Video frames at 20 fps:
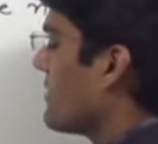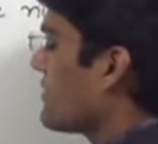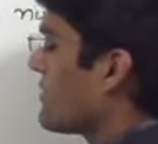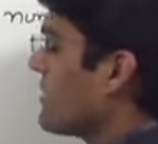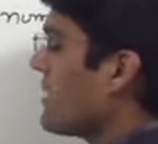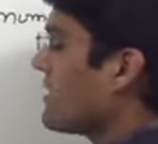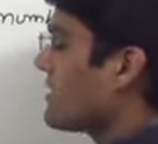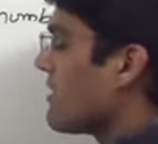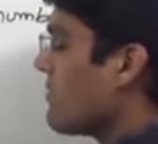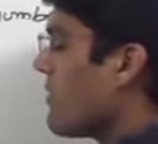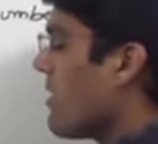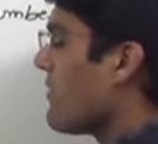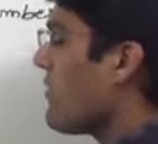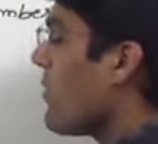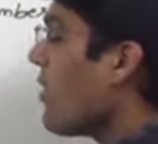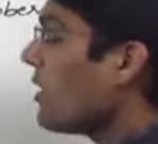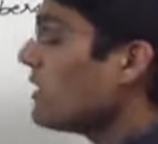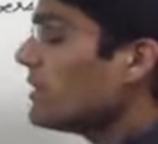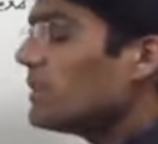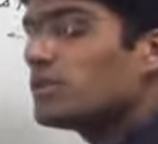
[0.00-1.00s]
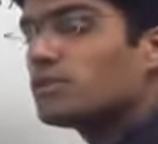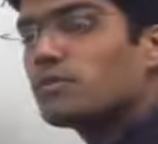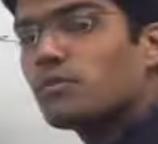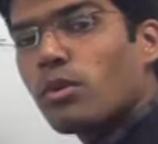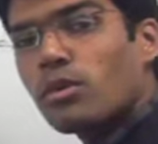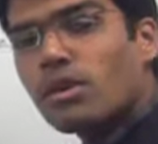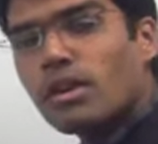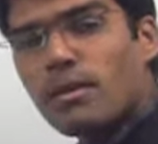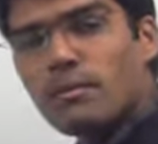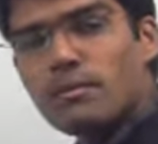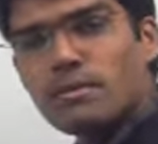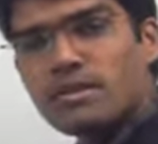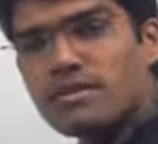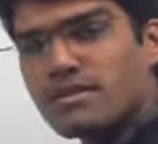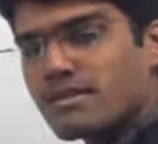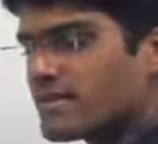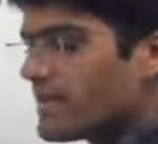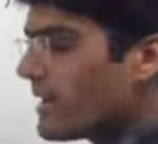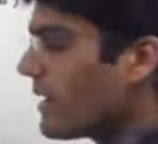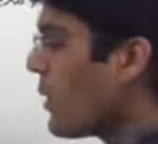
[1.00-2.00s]
So the sum of all these 4
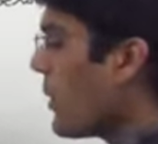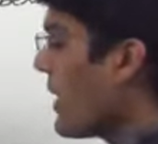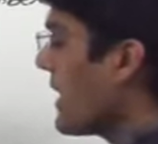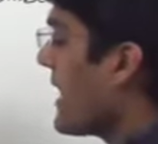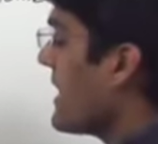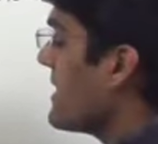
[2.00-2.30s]
numbers is the required